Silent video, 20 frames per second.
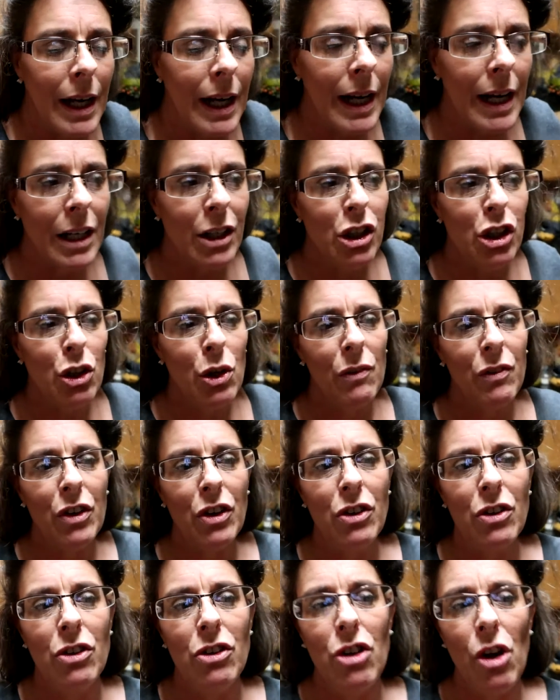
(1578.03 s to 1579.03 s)
and you never
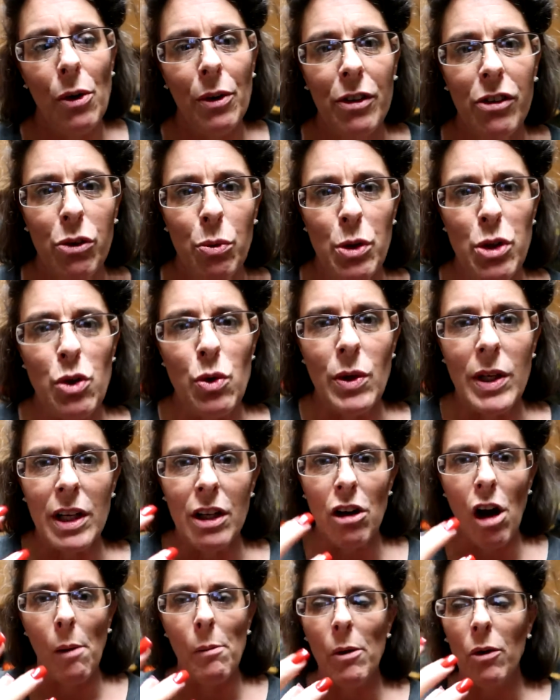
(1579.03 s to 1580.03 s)
notice when you
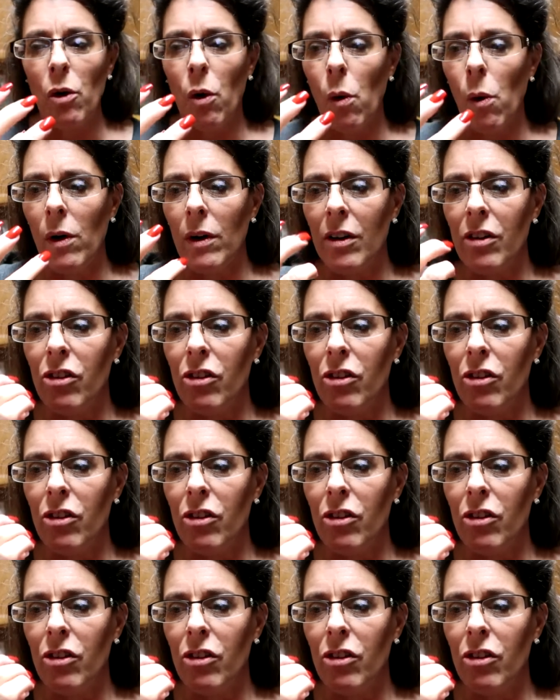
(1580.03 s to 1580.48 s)
get caramel corn